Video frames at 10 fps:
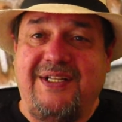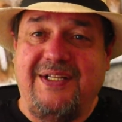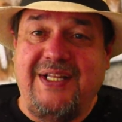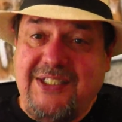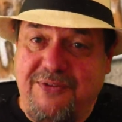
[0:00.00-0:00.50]

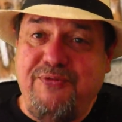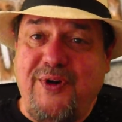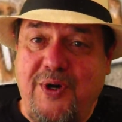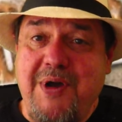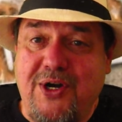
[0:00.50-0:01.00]
That's a
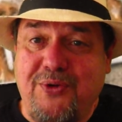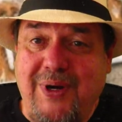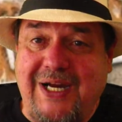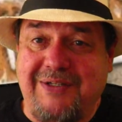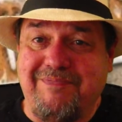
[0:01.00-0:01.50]
fair amount of
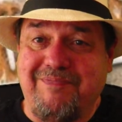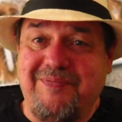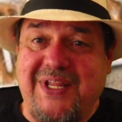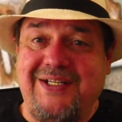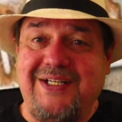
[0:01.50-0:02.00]
rain,
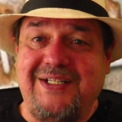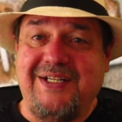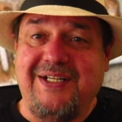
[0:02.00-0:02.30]
and